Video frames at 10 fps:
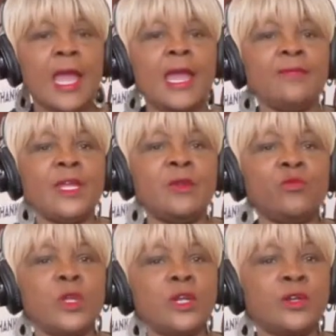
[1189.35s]
And
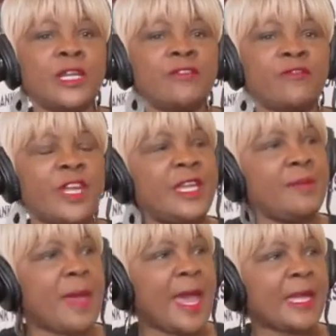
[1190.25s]
then we're going to give
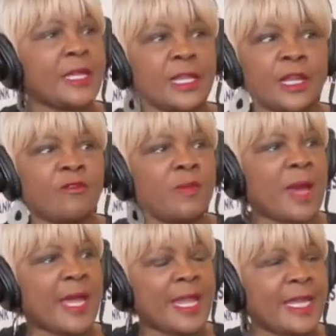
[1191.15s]
feedback, and
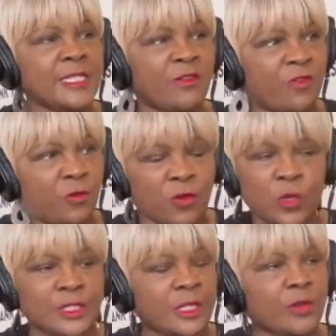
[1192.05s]
everybody has a
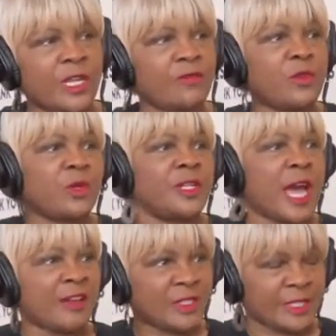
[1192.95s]
voice. I don't care if you're a
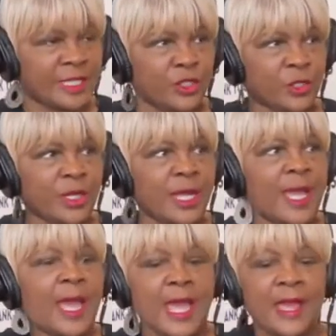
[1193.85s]
novice teacher.
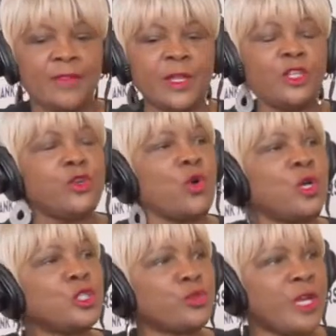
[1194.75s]
And then you go
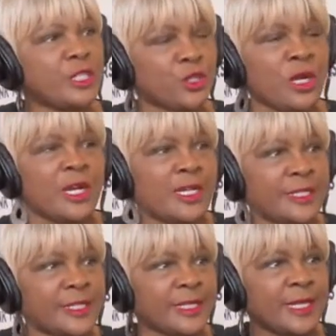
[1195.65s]
on treasure
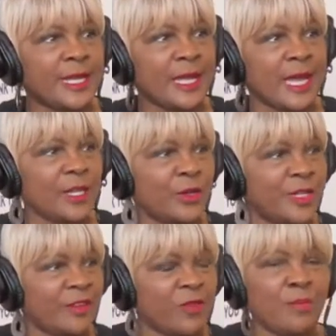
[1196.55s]
hunts. I learned
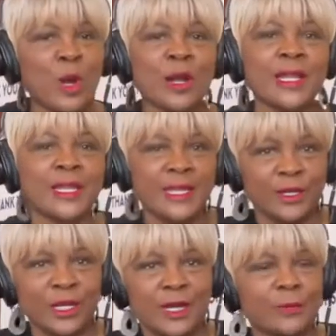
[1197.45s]
that from Margaret
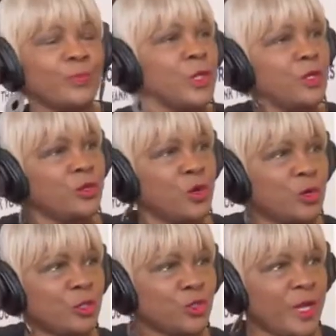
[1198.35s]
Kilgo. You go
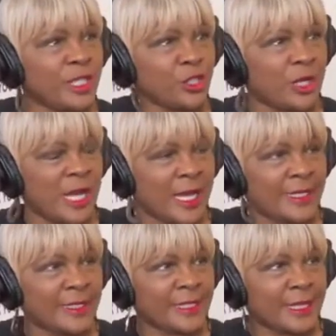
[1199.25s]
on treasure
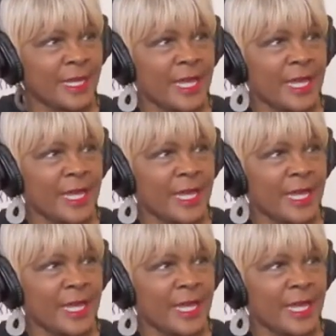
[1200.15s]
hunts.